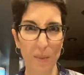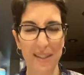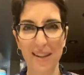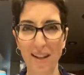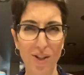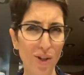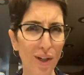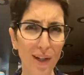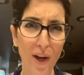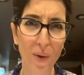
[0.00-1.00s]
It's not to
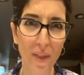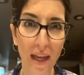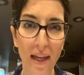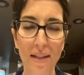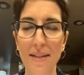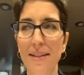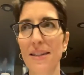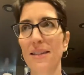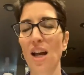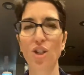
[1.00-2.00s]
sugarcoat things.
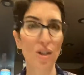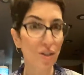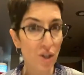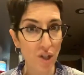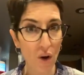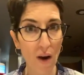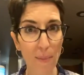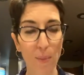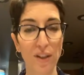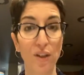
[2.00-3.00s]
It's not just to show
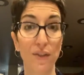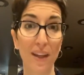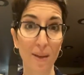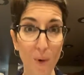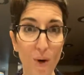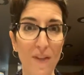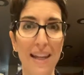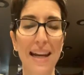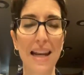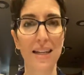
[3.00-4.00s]
up when you're feeling
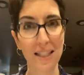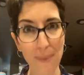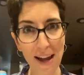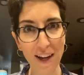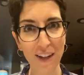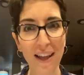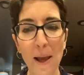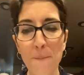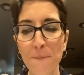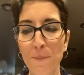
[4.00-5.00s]
motivated and inspired,
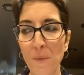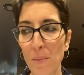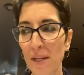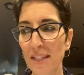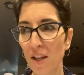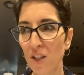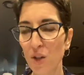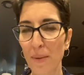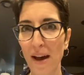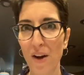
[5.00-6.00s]
but it's also
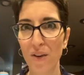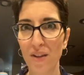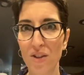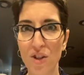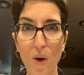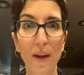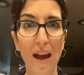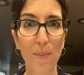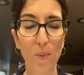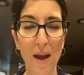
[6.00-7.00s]
about showing
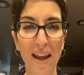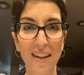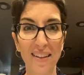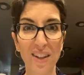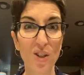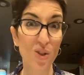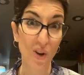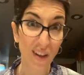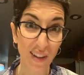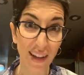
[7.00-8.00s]
up when you're
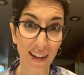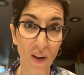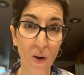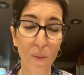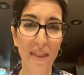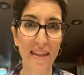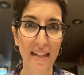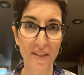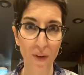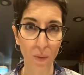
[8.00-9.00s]
struggling or when
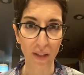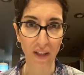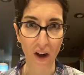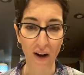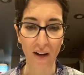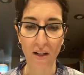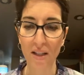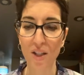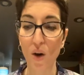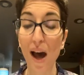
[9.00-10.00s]
things feel really hard.
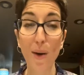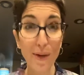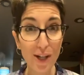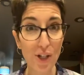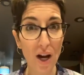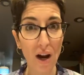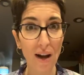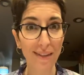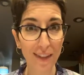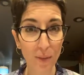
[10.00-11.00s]
And so I want to share
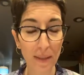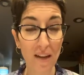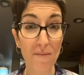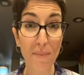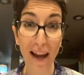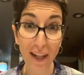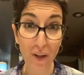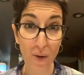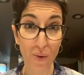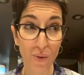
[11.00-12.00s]
a little bit of my
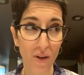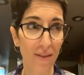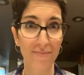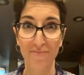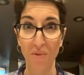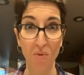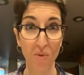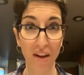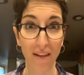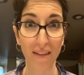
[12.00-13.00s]
own
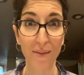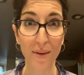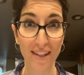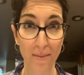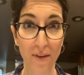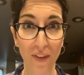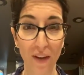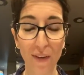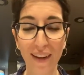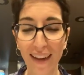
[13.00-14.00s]
real with some of you.